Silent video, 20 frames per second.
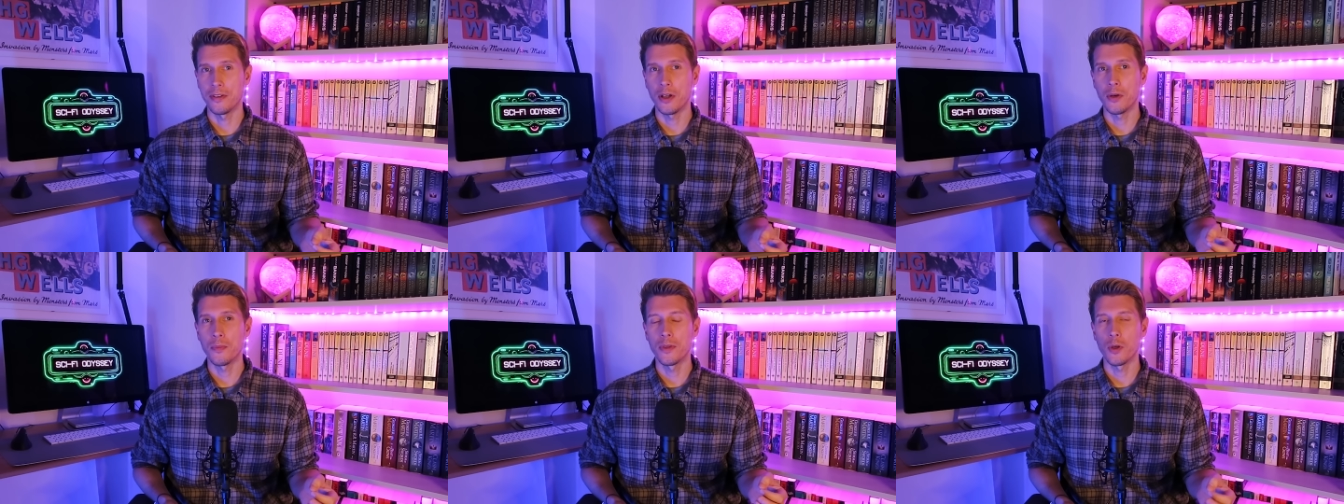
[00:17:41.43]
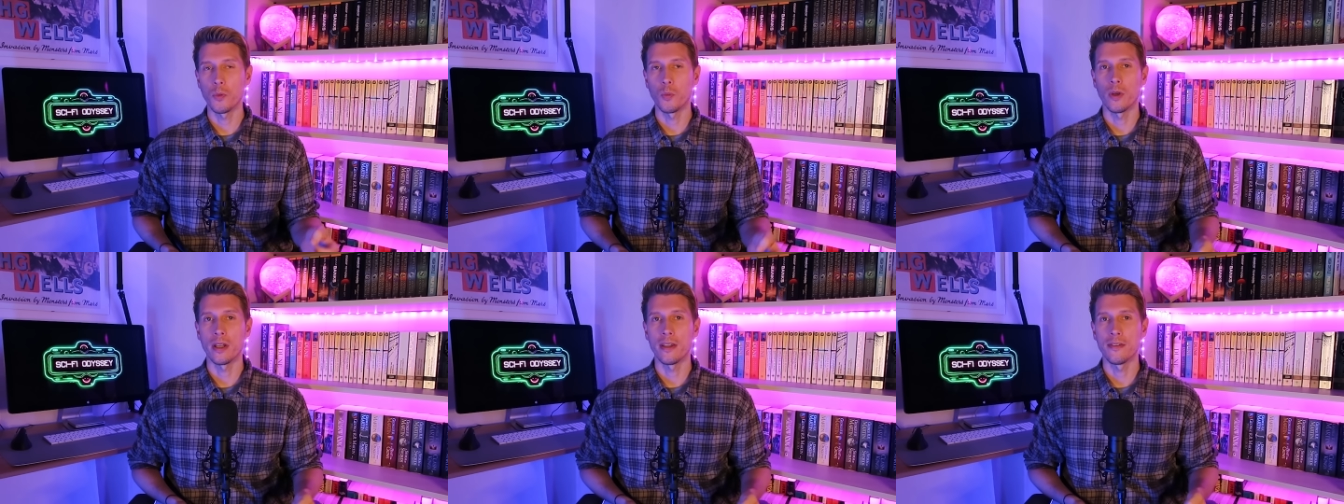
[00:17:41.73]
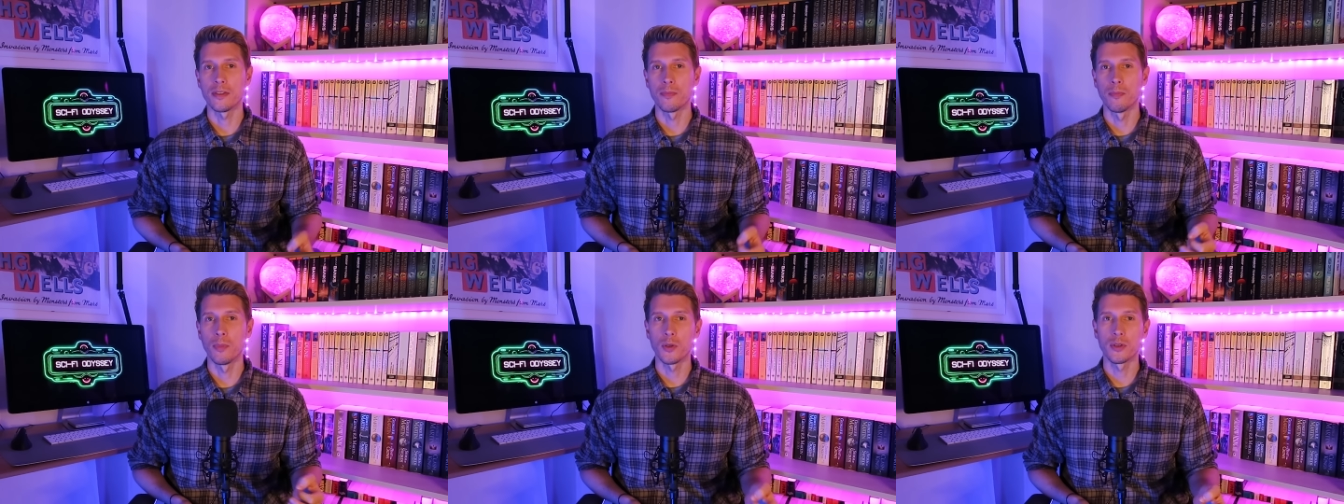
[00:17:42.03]
a film that
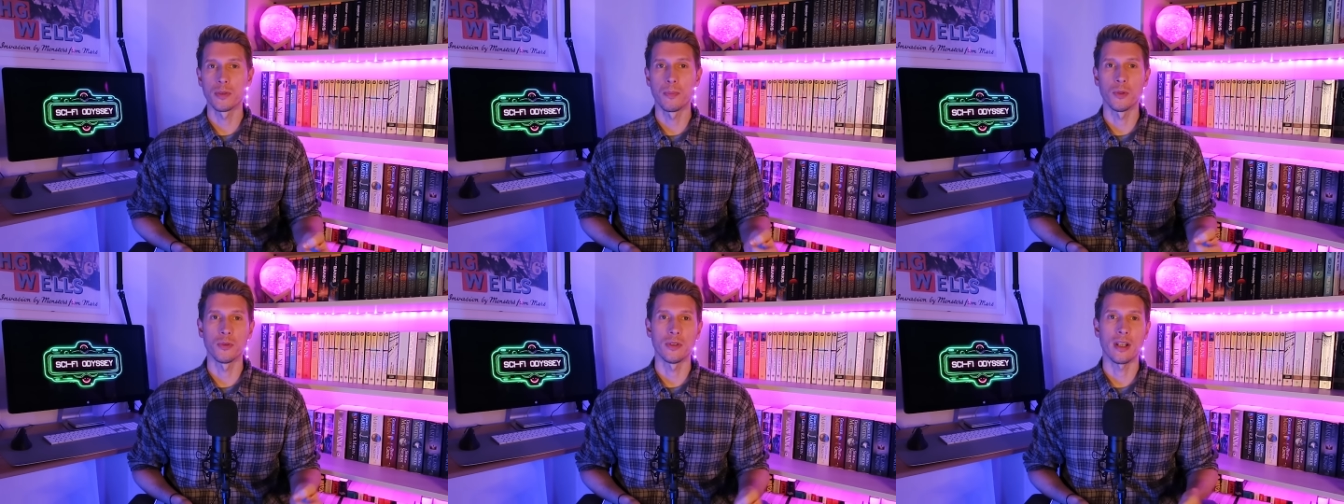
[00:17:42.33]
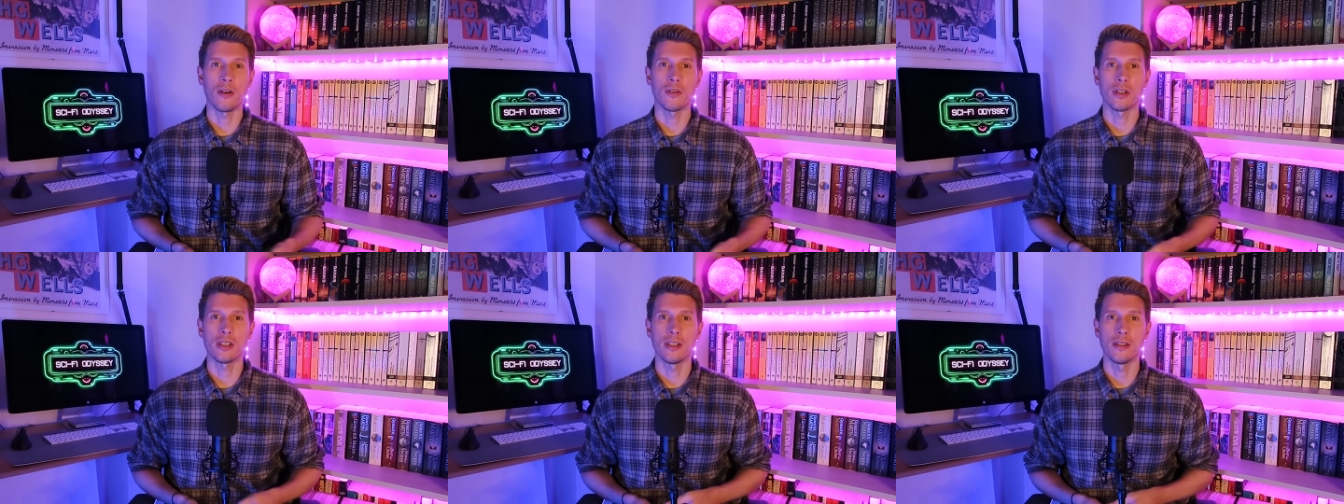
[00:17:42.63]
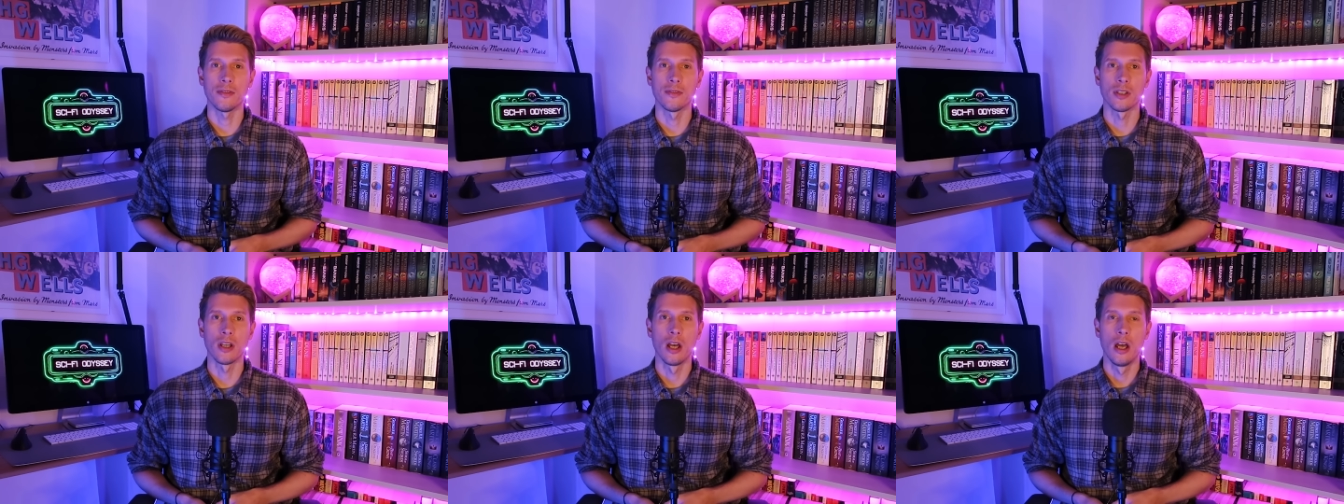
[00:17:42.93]
weaves multiple
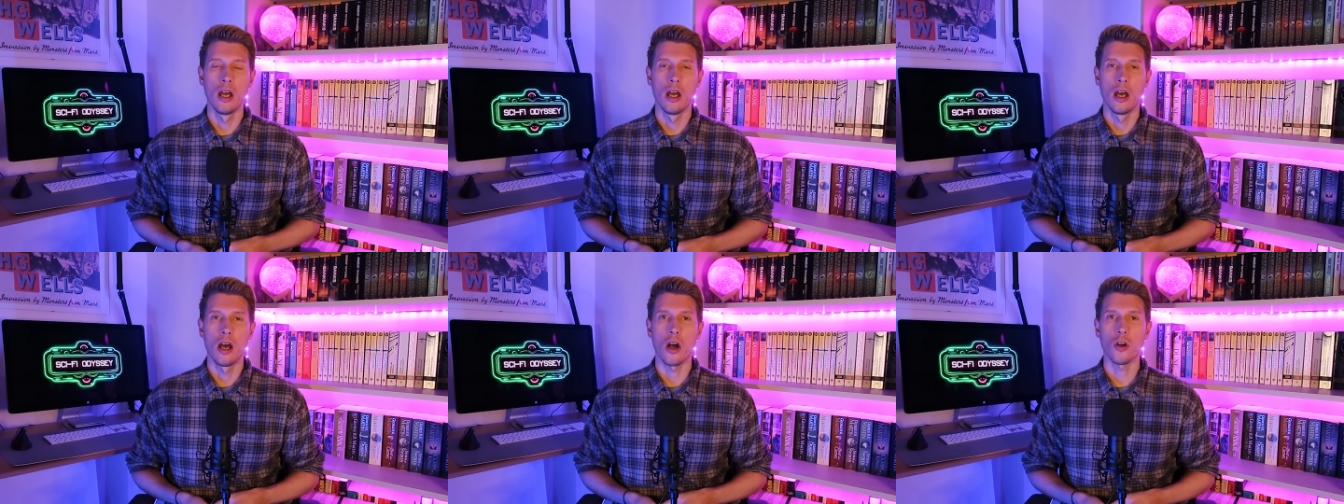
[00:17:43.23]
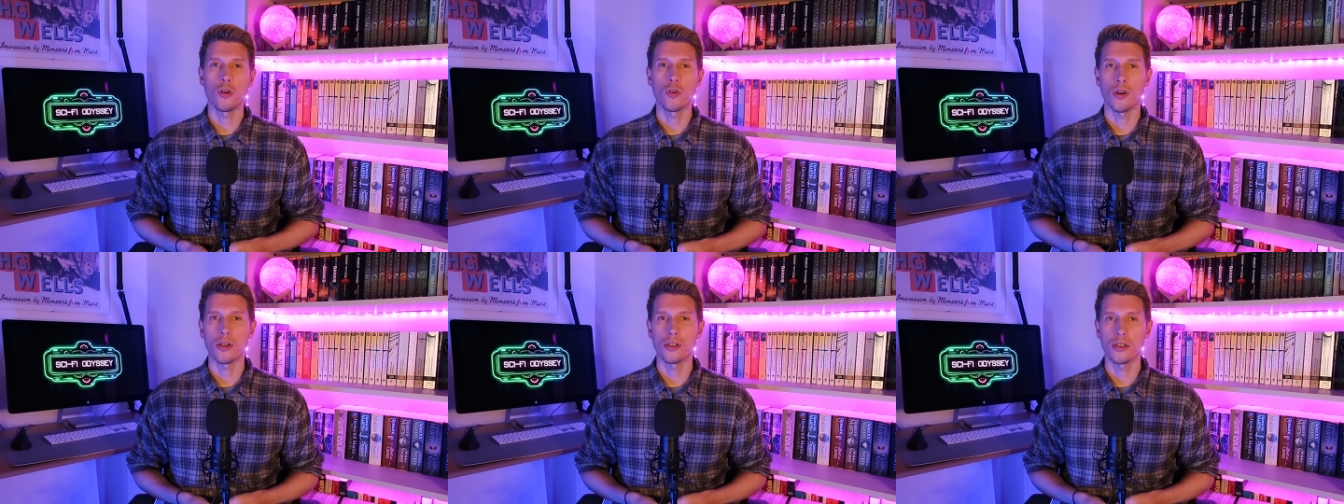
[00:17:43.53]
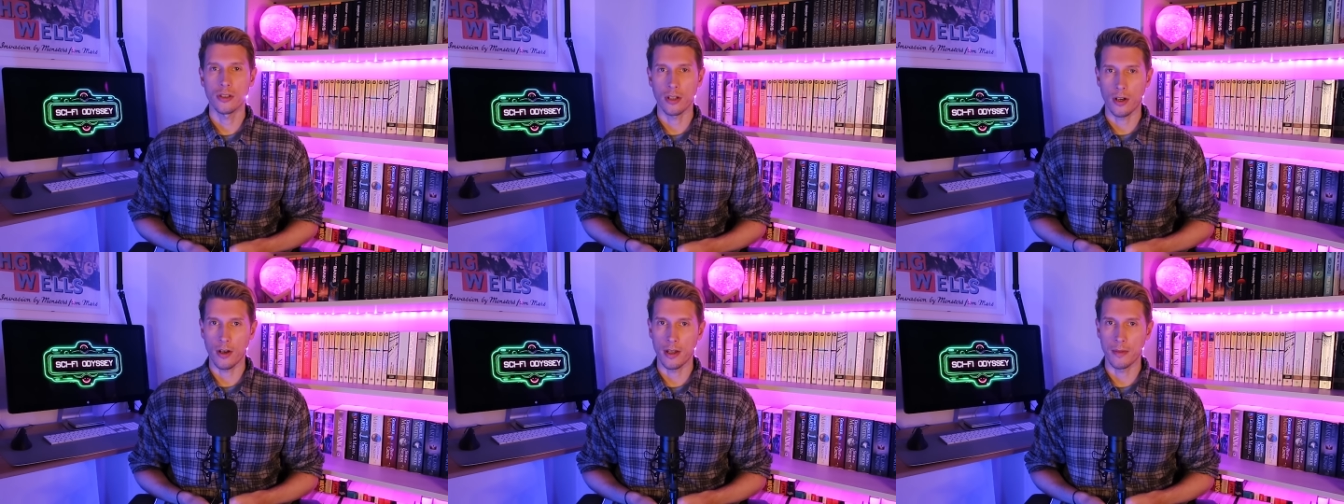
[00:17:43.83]
narratives
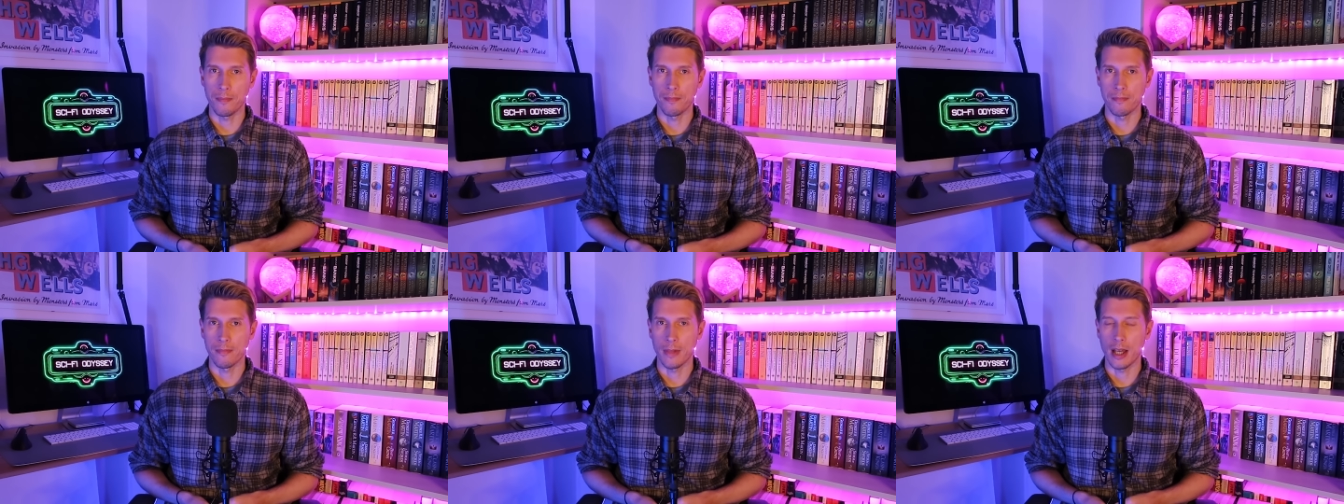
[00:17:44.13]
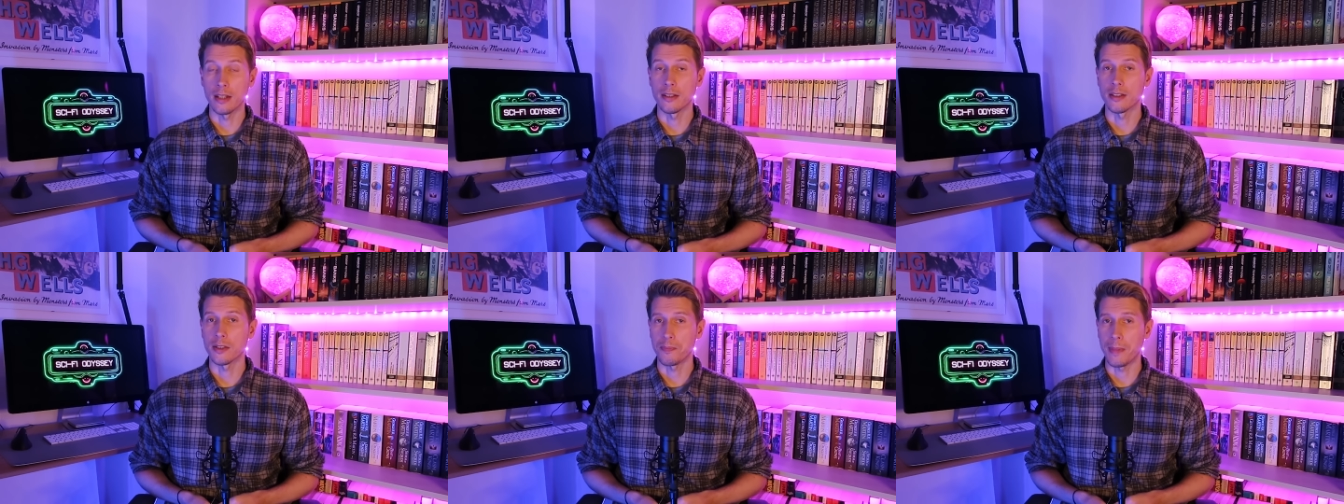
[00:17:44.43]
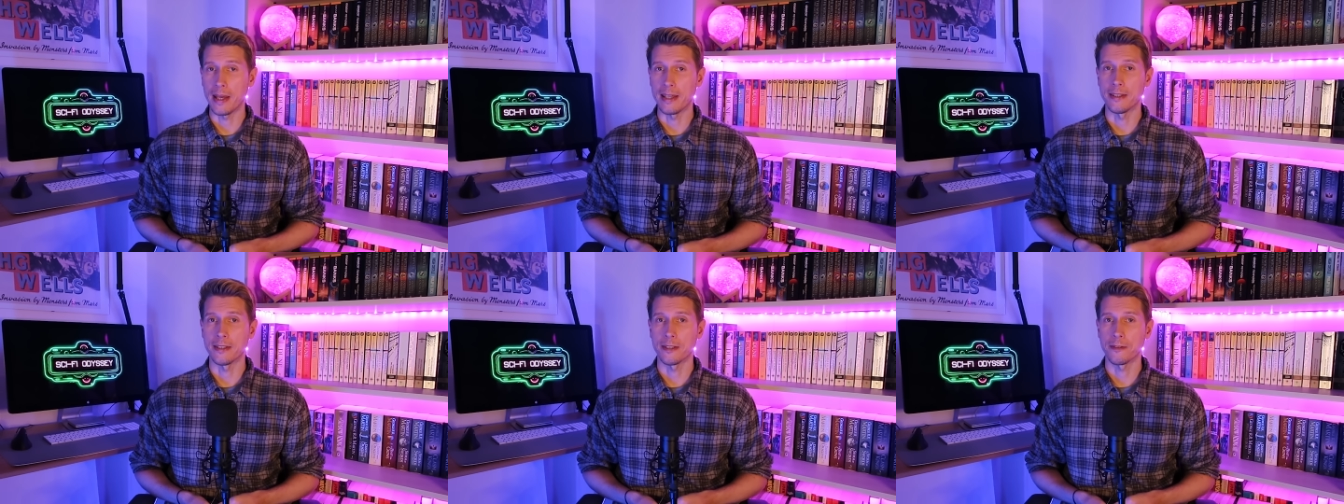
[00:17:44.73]
across time and
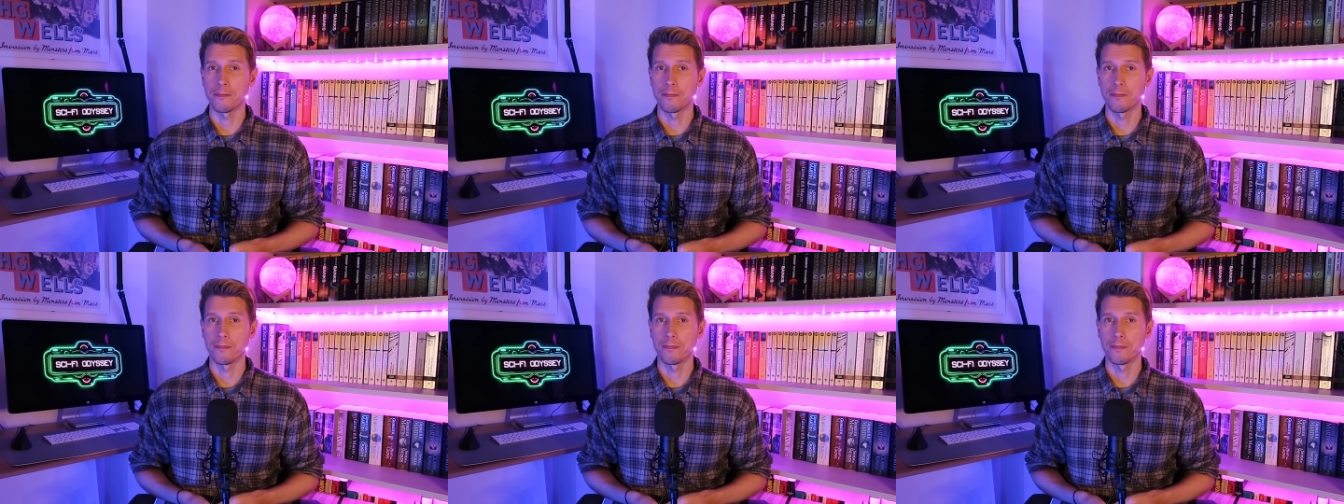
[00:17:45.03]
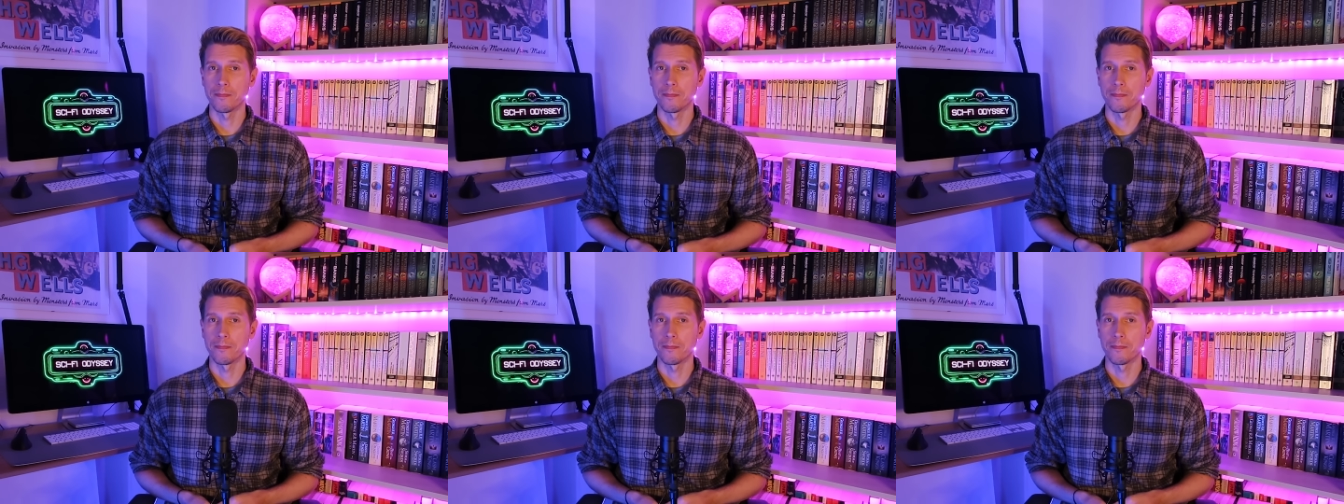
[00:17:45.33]
space.